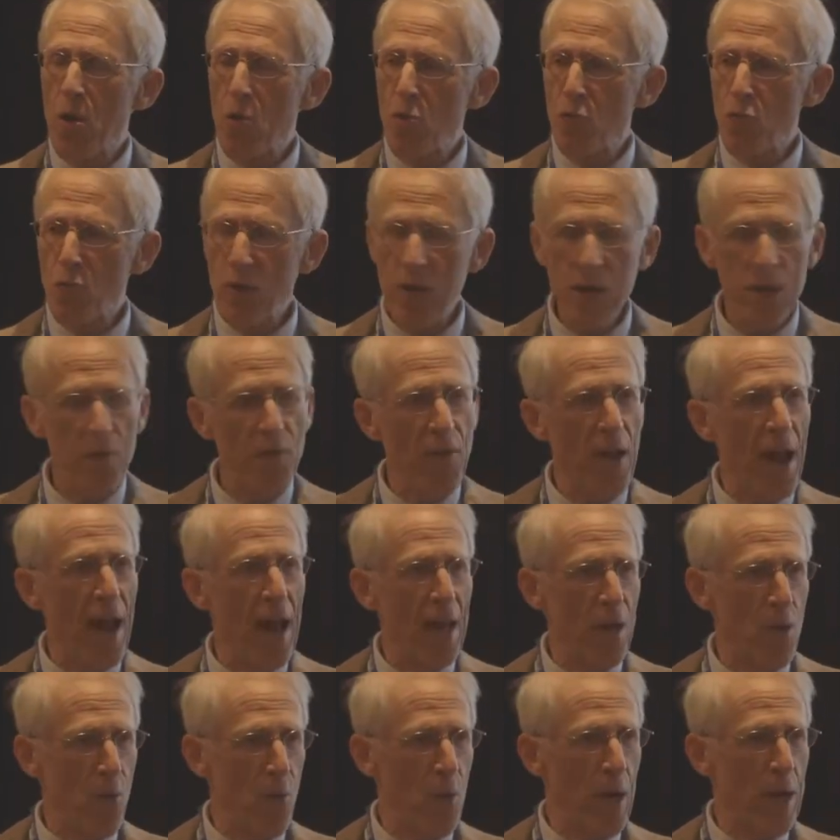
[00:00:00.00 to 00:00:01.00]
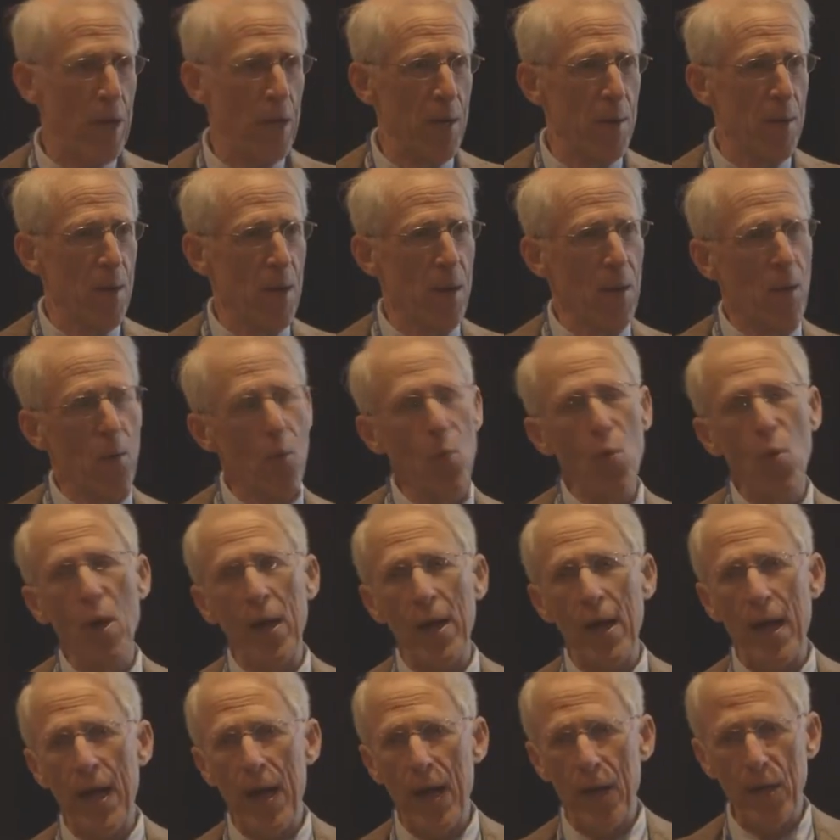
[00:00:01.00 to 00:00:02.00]
reevaluate what
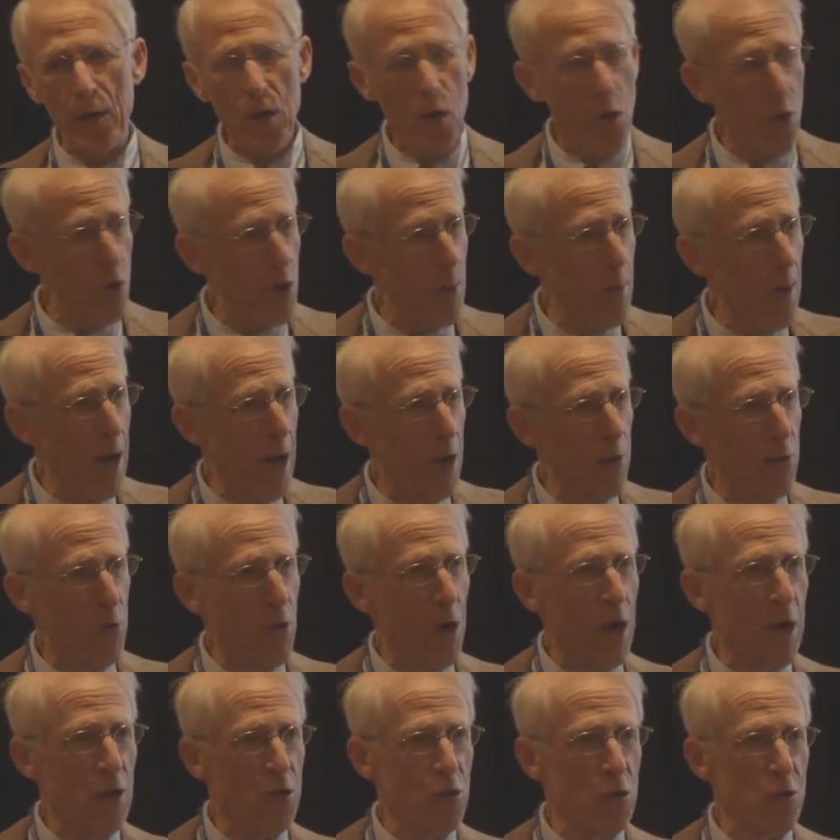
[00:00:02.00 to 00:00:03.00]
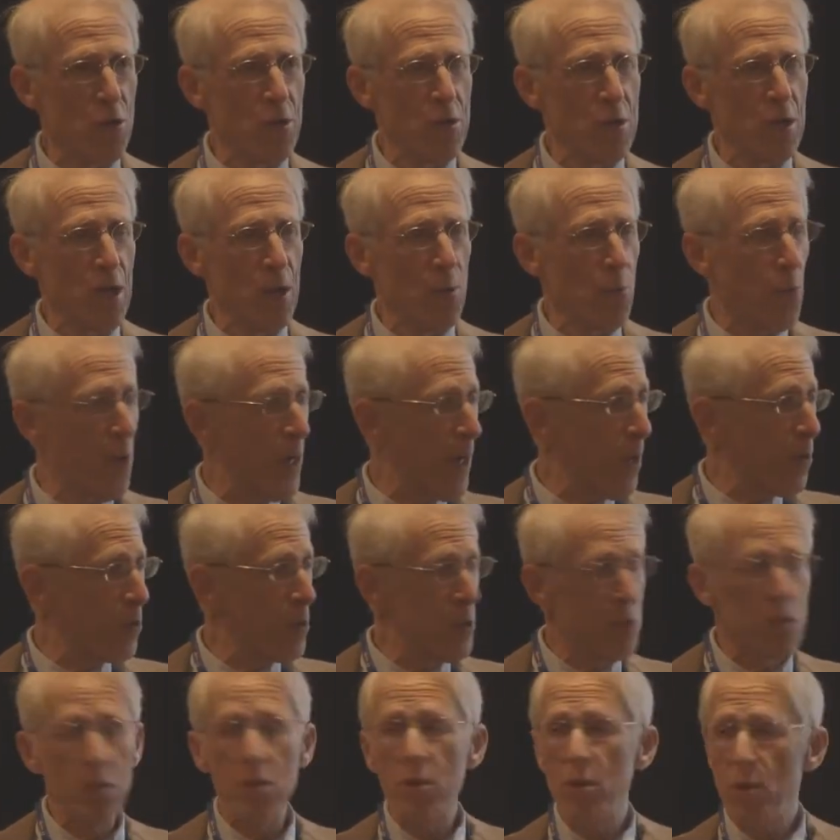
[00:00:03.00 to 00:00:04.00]
I had known about Rogers and what I
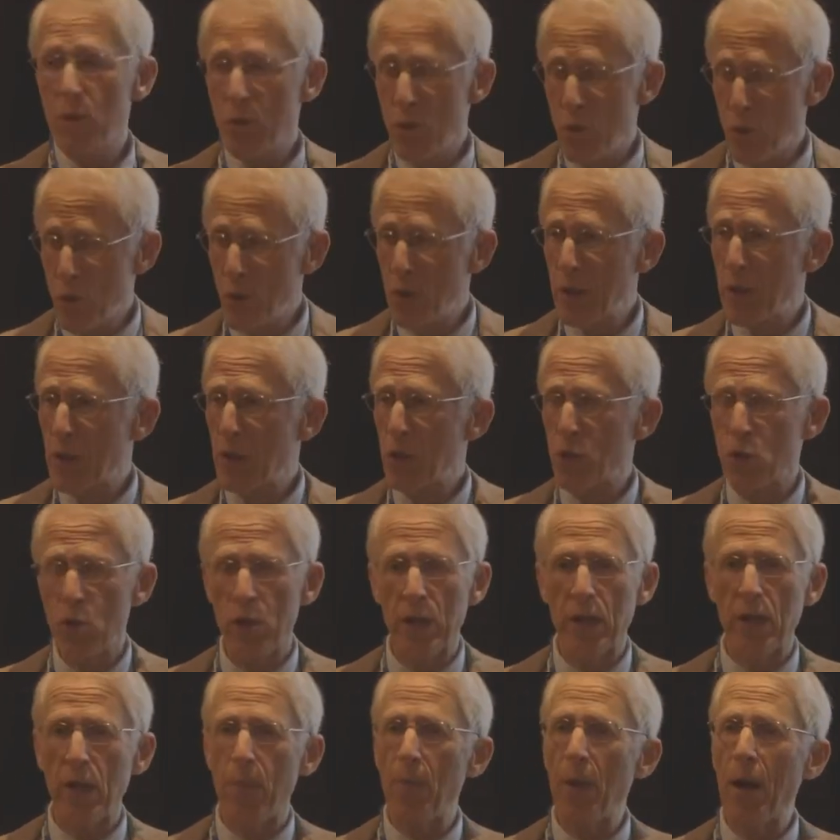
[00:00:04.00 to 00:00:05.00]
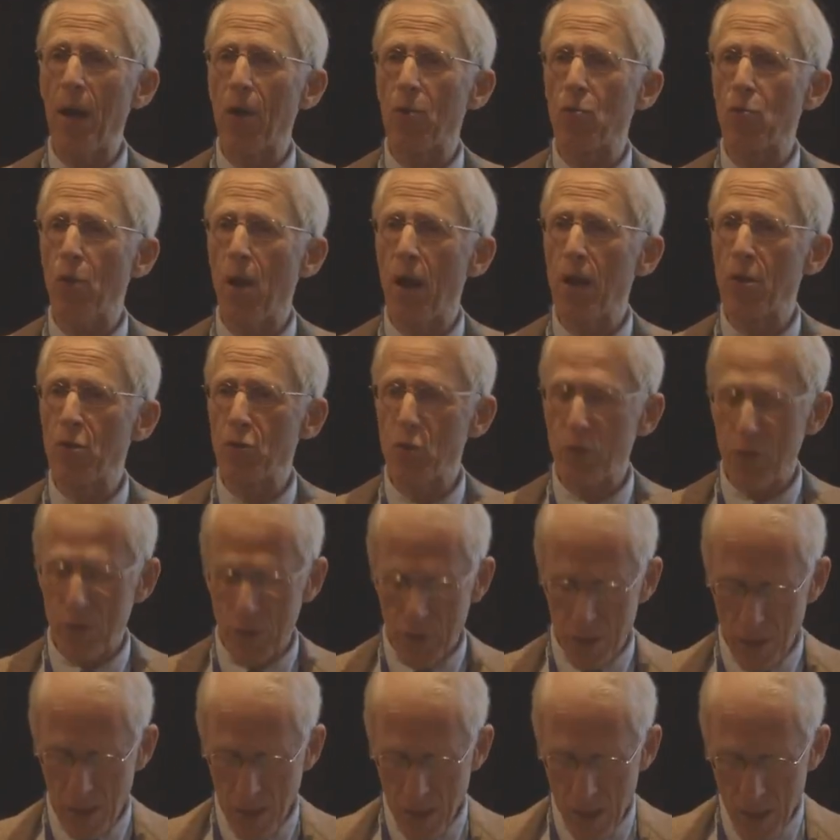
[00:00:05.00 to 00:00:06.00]
was newly learning about
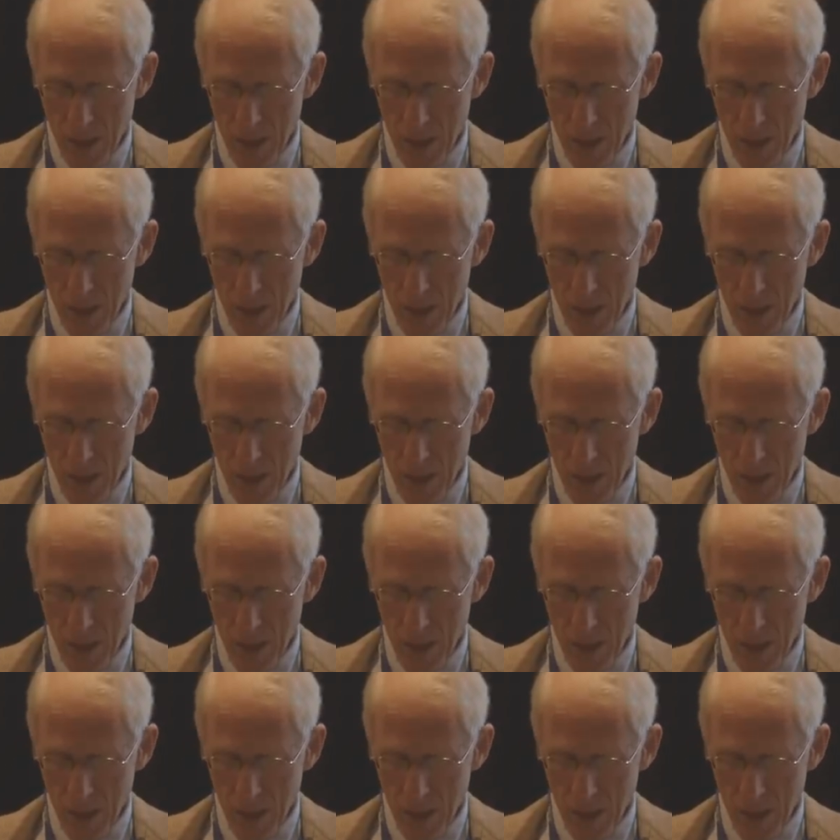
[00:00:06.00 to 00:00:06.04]
Rogers.